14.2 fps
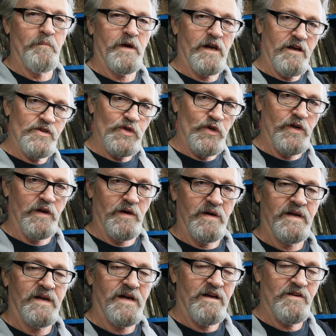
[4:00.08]
but I'll show you
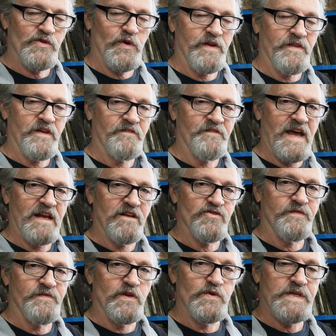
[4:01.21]
the advantage
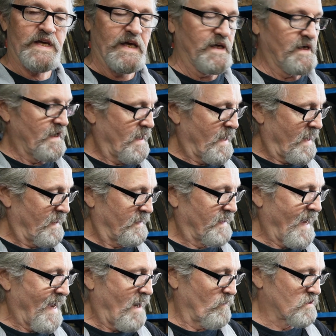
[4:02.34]
of using it and
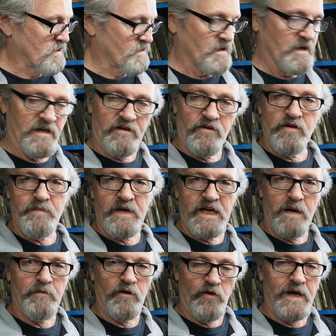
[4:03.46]
how it's going to
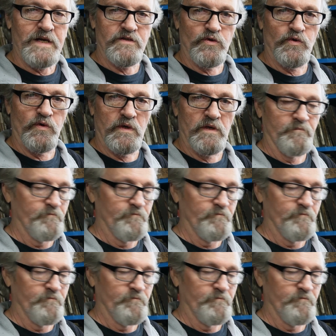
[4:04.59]
become a great tool.